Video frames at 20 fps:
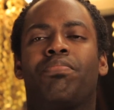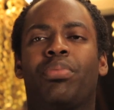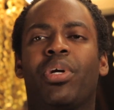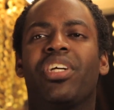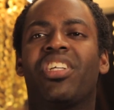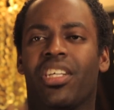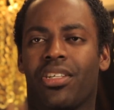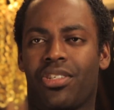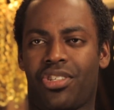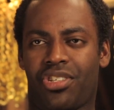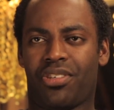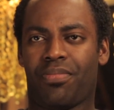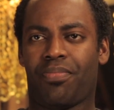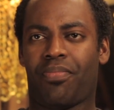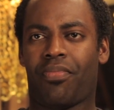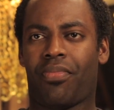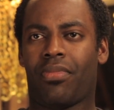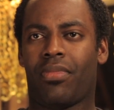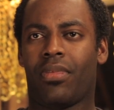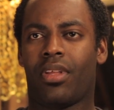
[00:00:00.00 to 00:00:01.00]
British
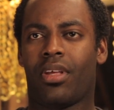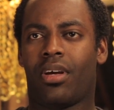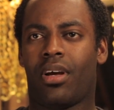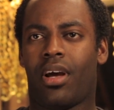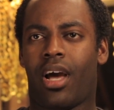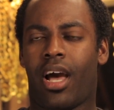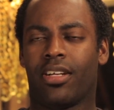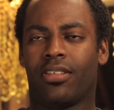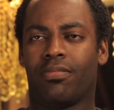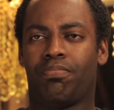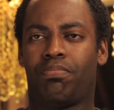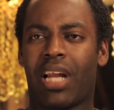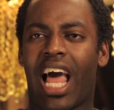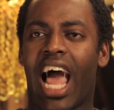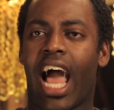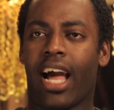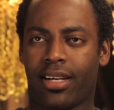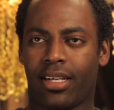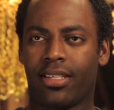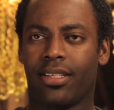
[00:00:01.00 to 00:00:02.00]
and
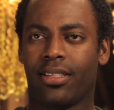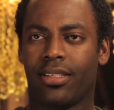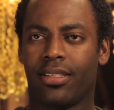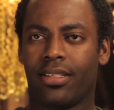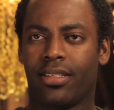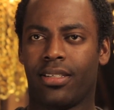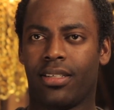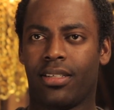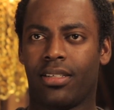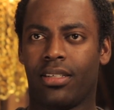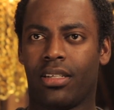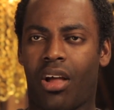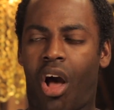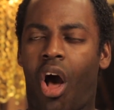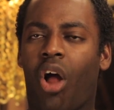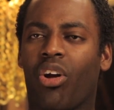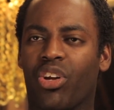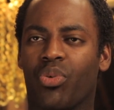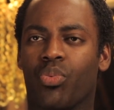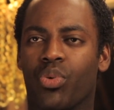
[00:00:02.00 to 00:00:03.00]
black in
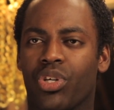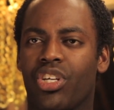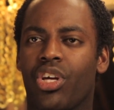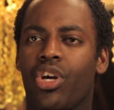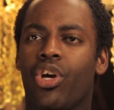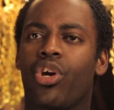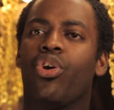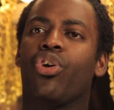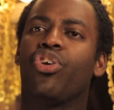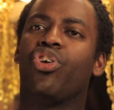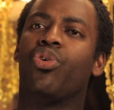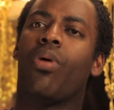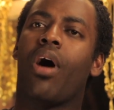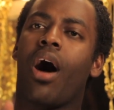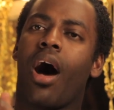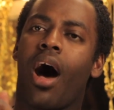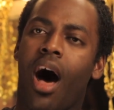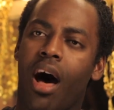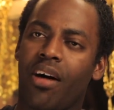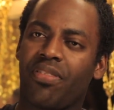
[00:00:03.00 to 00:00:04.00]
Hollywood, you
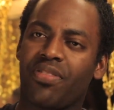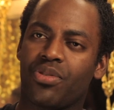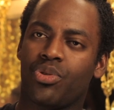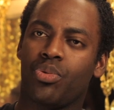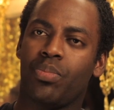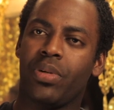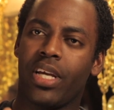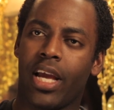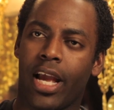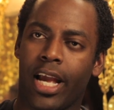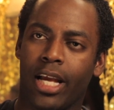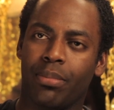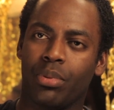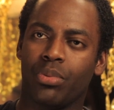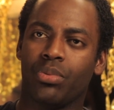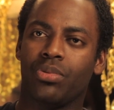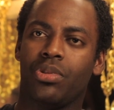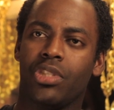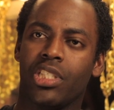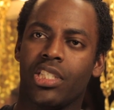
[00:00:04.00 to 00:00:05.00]
have to be able
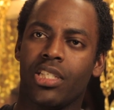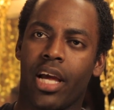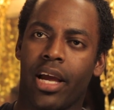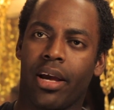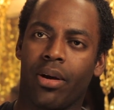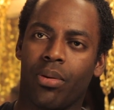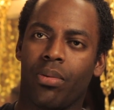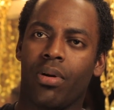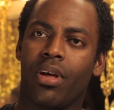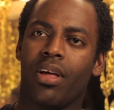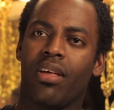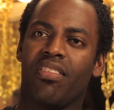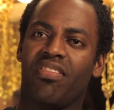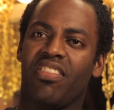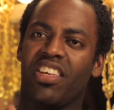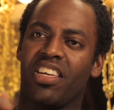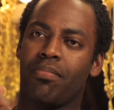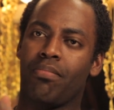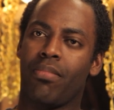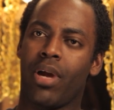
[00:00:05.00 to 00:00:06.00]
to nail
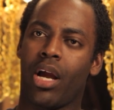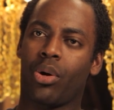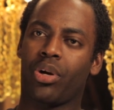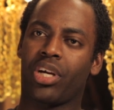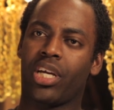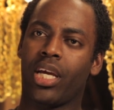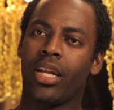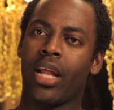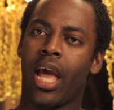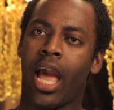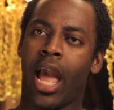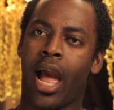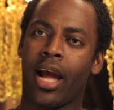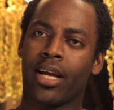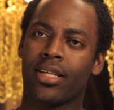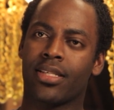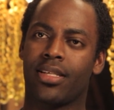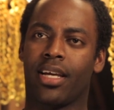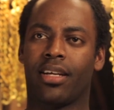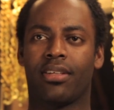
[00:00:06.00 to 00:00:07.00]
the American
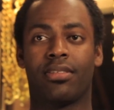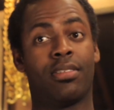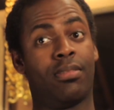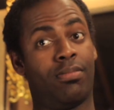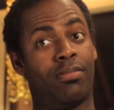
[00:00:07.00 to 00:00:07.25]
accent.